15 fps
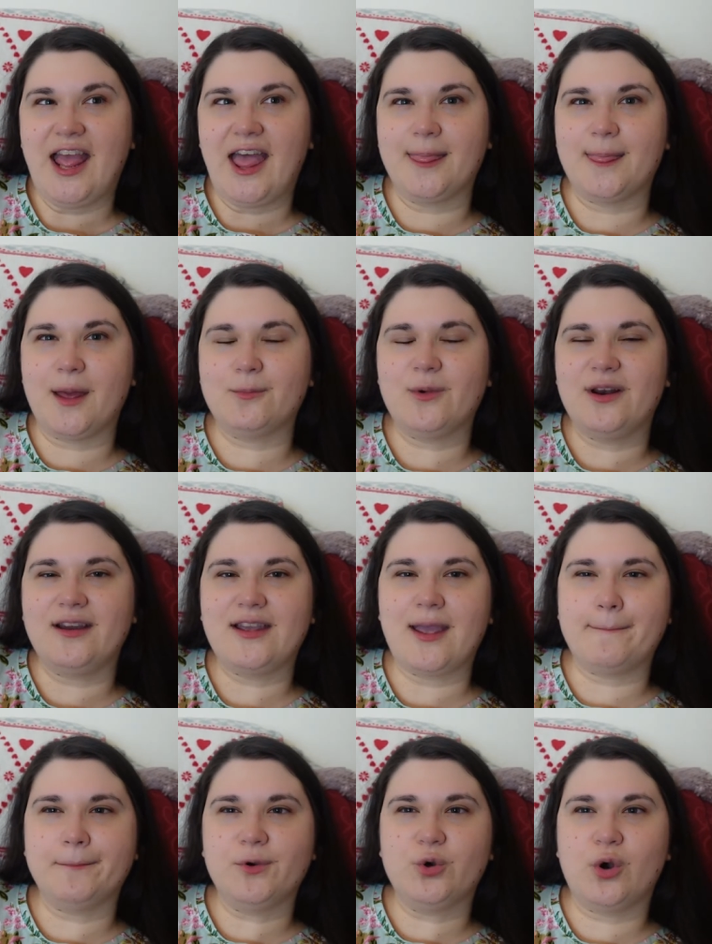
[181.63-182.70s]
and then when I
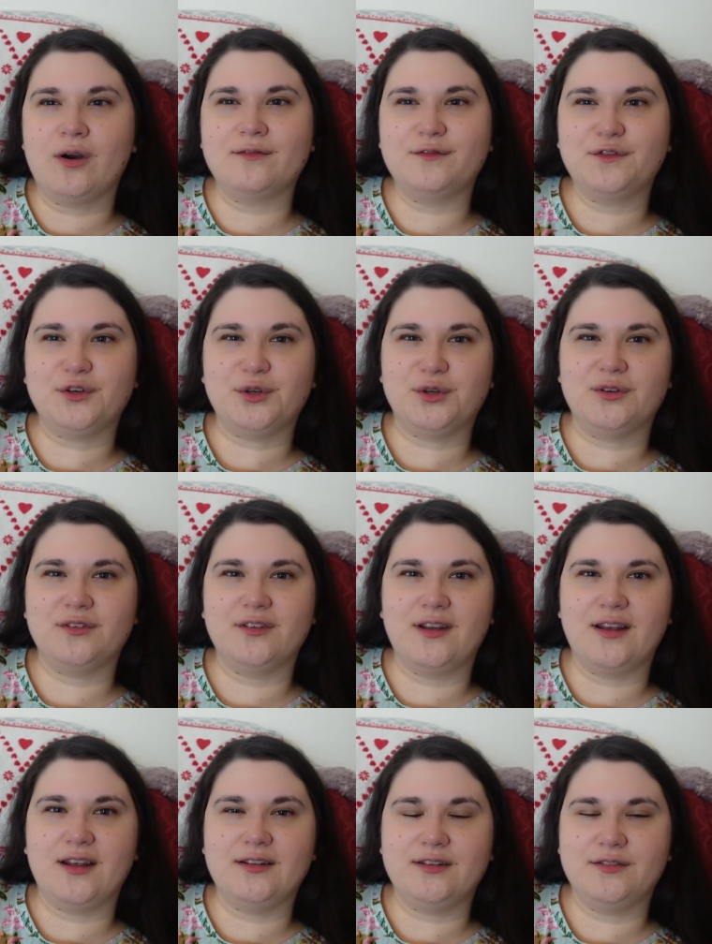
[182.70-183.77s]
get more confident
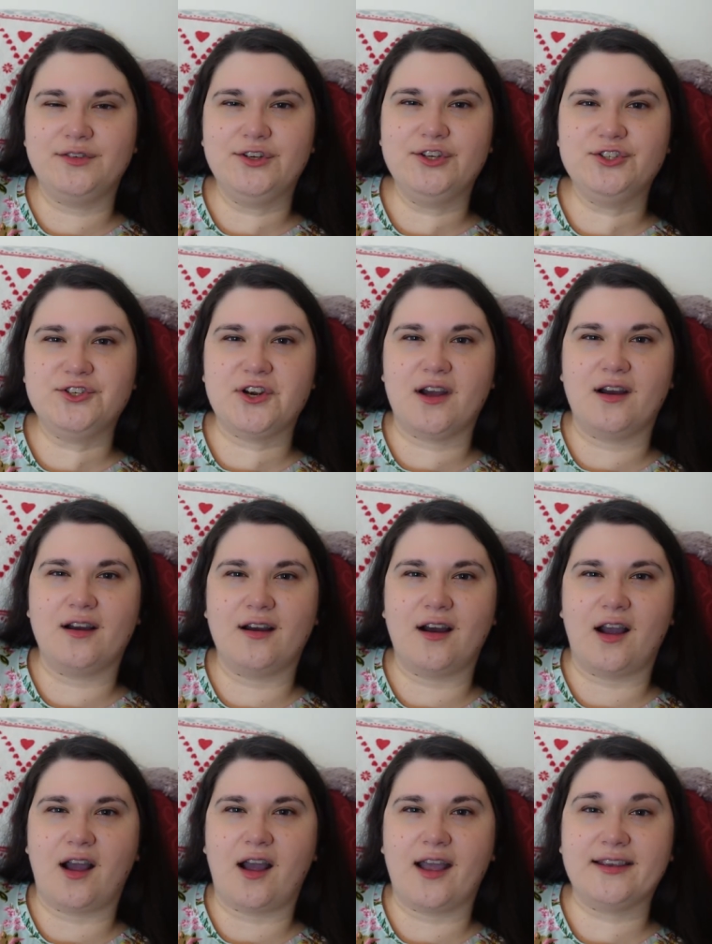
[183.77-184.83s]
in the future,
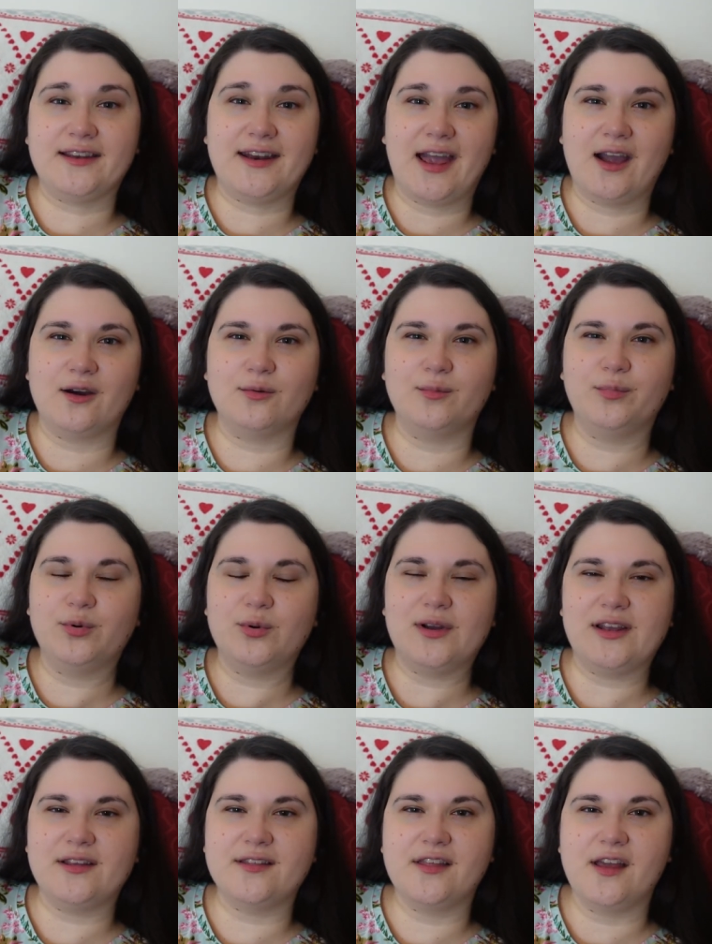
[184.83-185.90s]
I can help
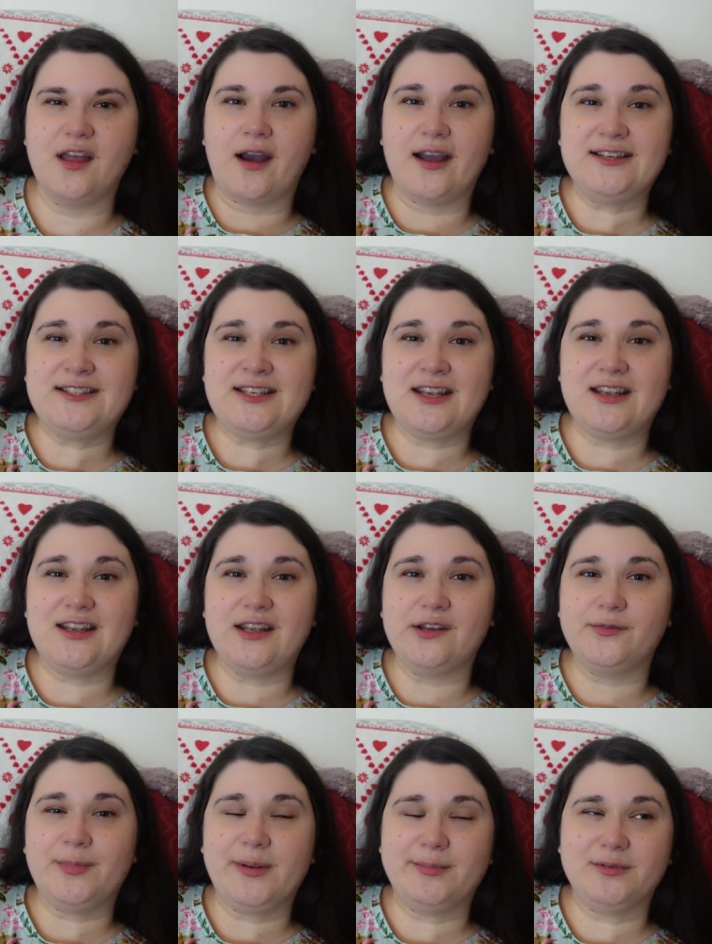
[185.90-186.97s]
with IT
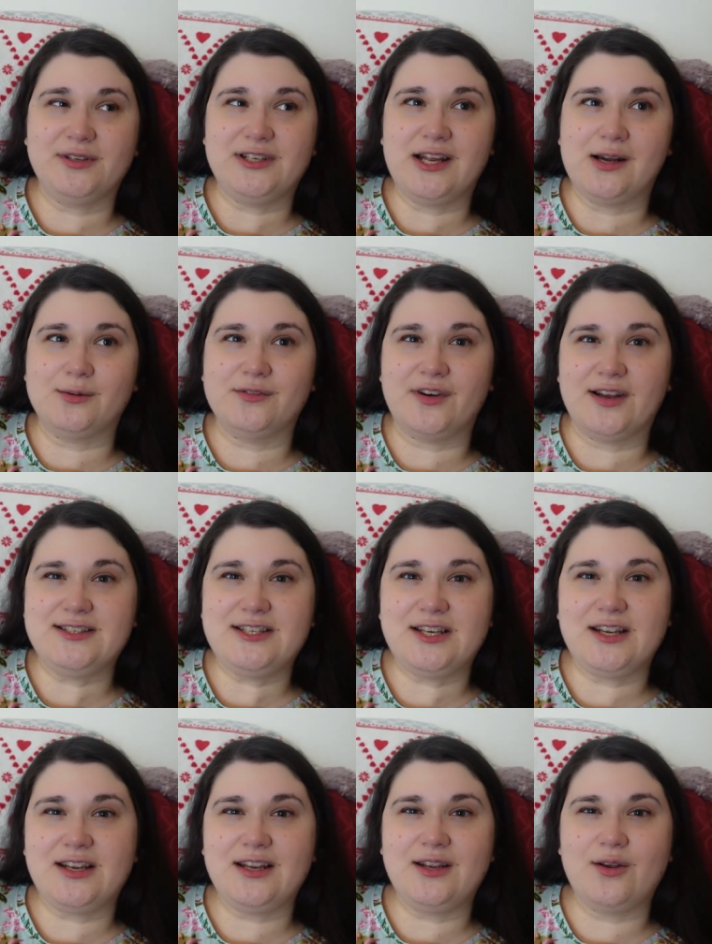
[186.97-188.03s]
if people need help with
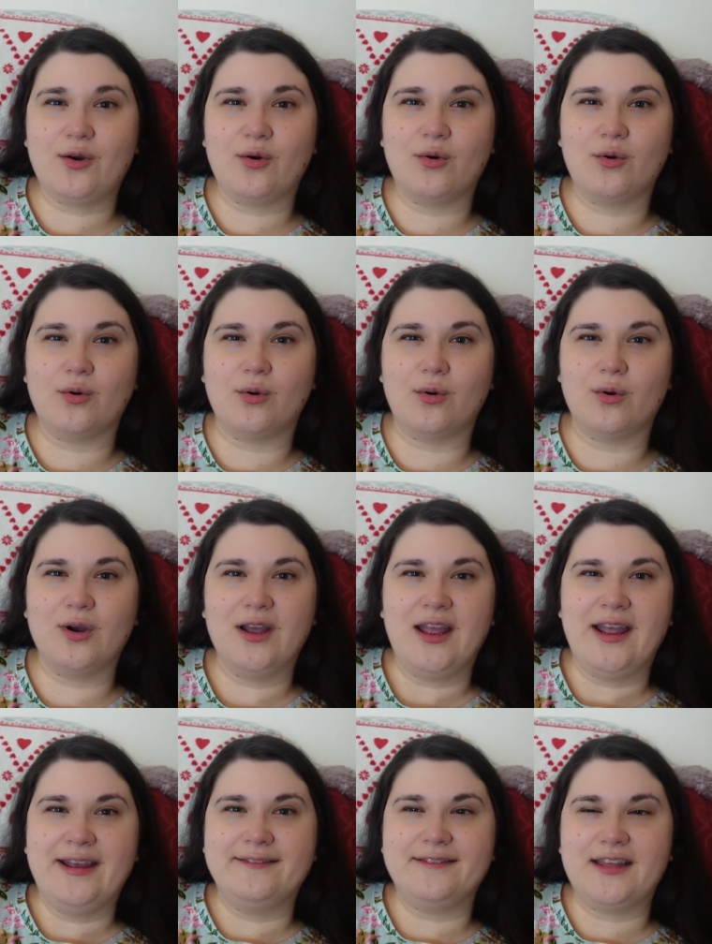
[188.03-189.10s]
IT, or
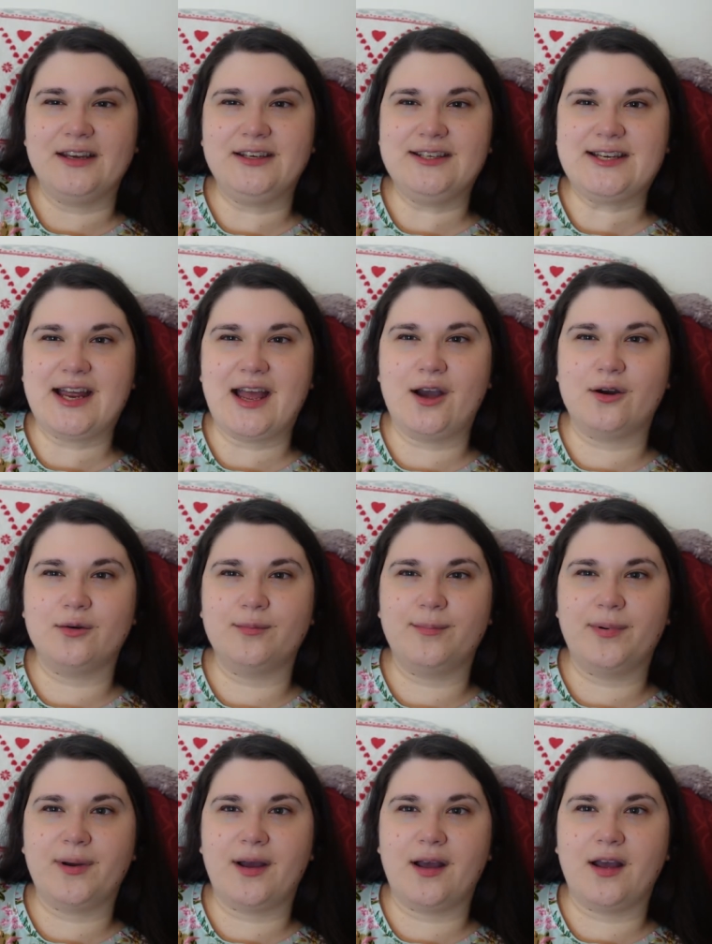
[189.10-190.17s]
if they need
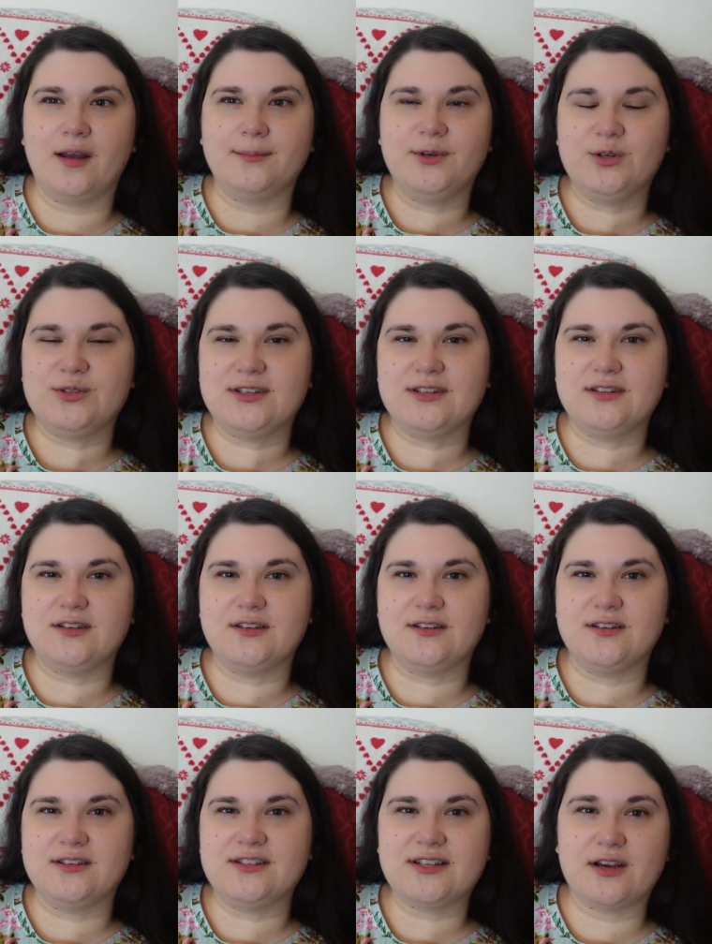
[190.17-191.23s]
help using
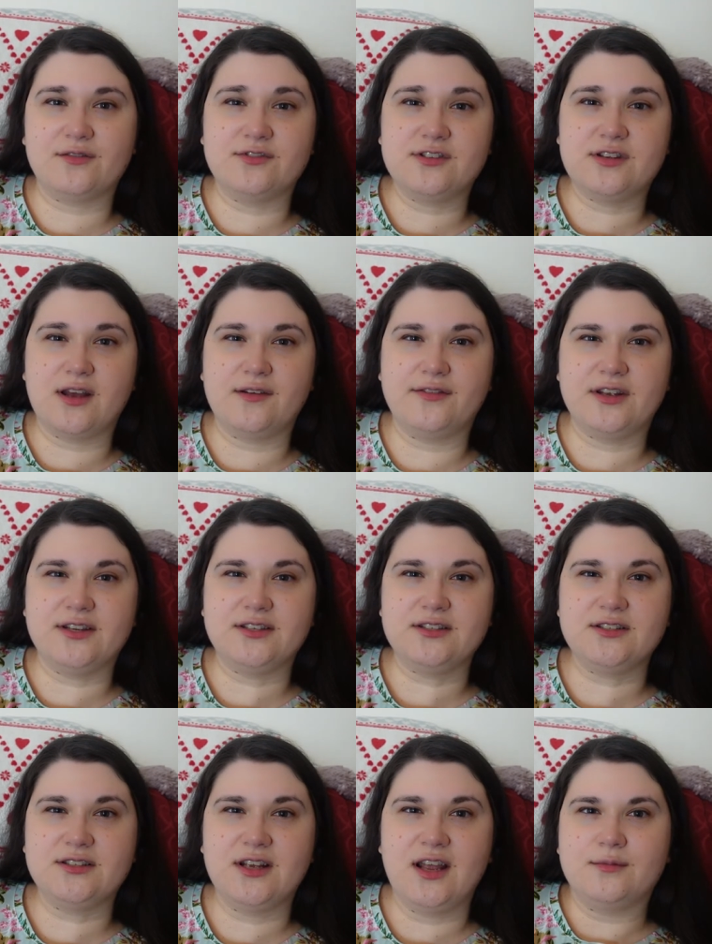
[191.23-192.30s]
the
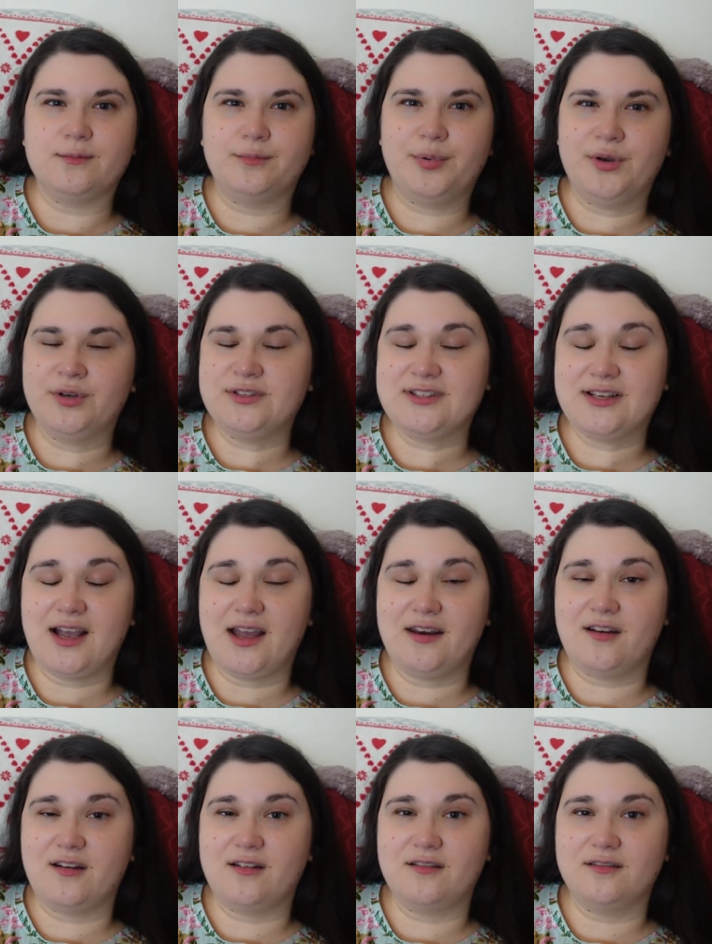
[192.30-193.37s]
self-service book
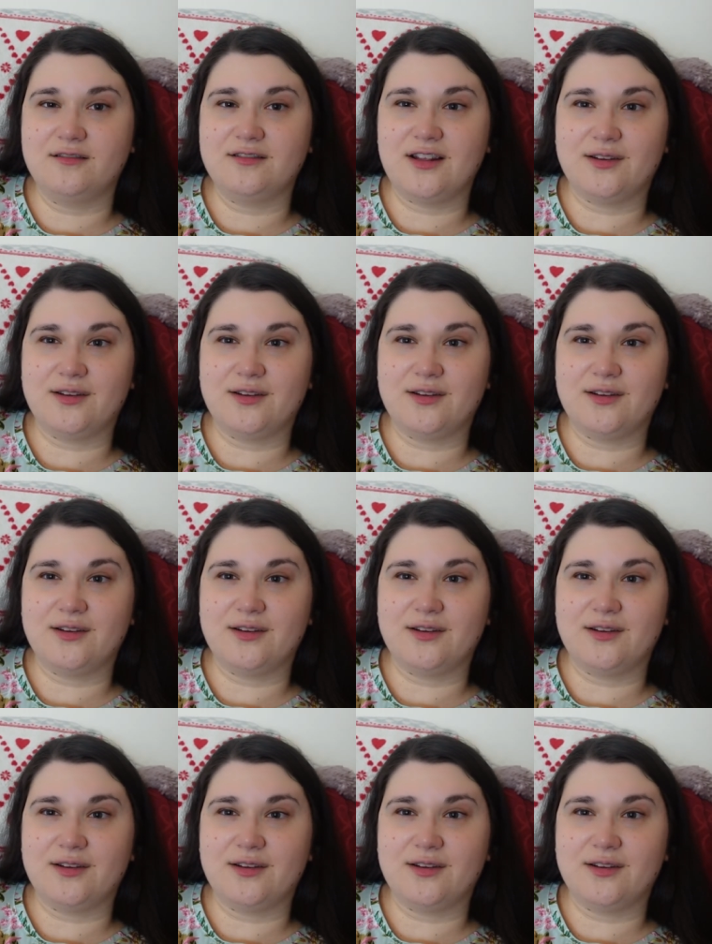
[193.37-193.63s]
scanner.